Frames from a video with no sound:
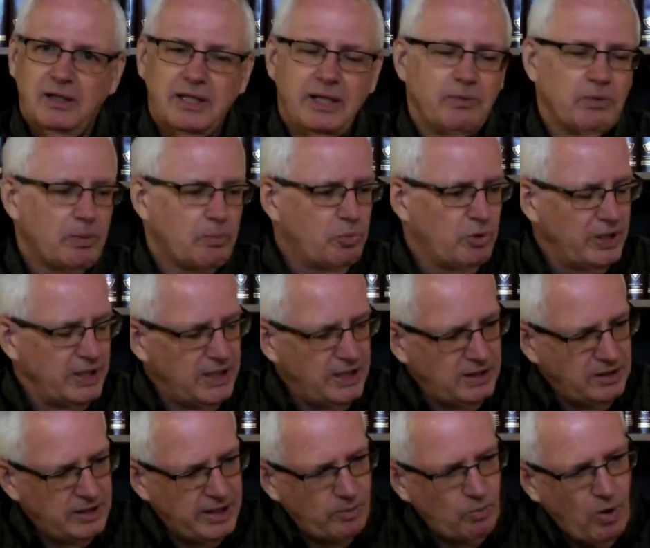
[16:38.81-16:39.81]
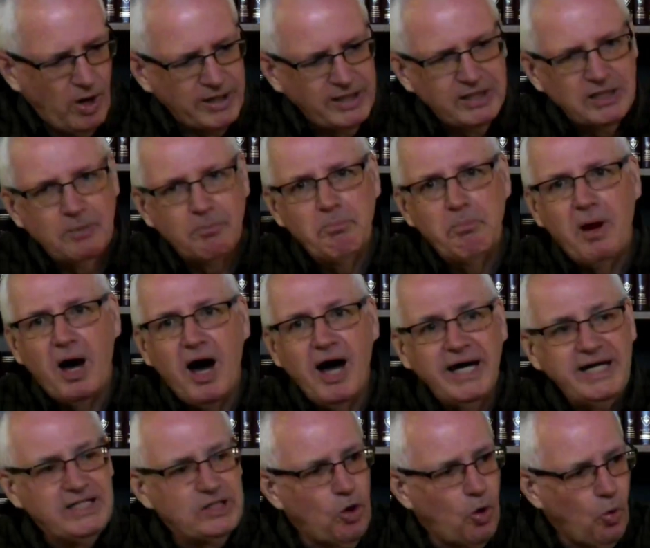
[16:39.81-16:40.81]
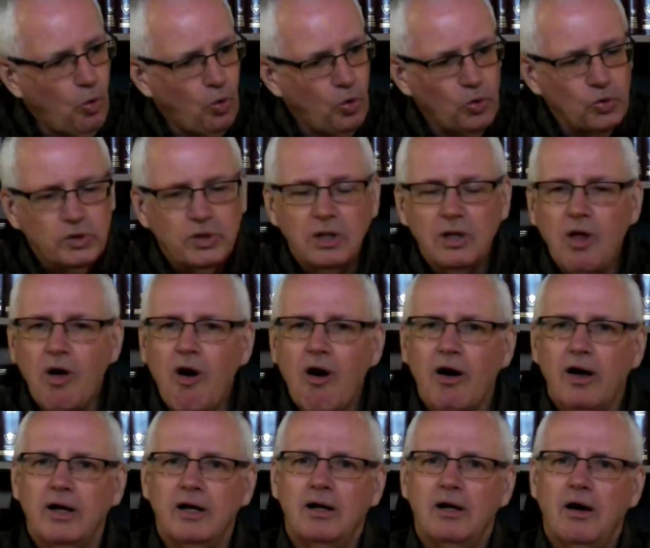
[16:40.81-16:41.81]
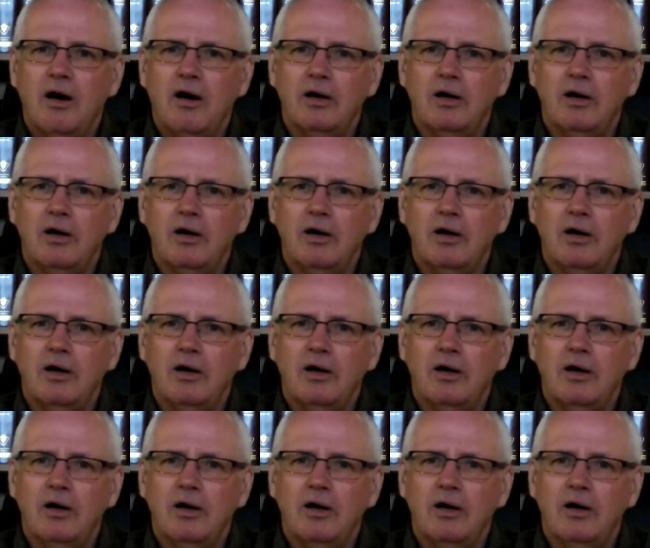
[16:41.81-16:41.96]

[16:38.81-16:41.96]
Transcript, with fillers: They were bringing, they wanted to bind old law